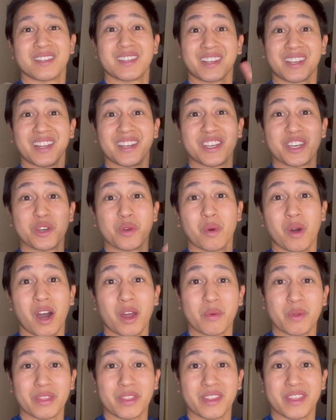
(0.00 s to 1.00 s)
To continue
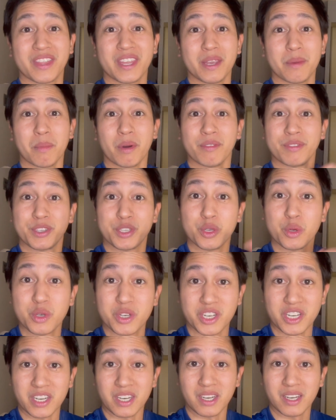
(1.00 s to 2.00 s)
on with the theme of
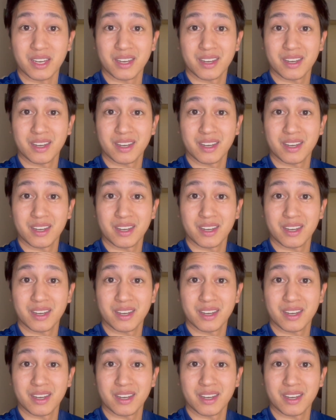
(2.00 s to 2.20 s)
sushi,